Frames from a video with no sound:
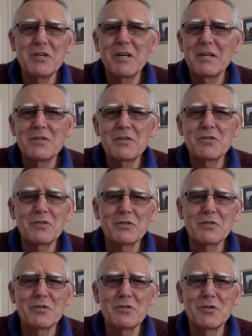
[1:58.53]

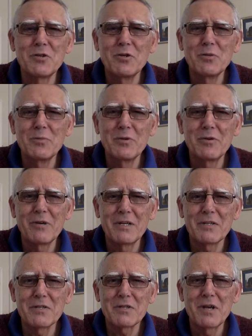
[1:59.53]
existence to the human
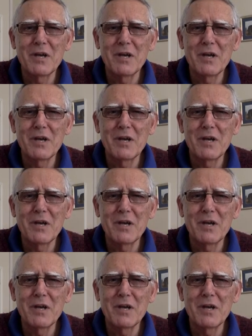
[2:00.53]
race.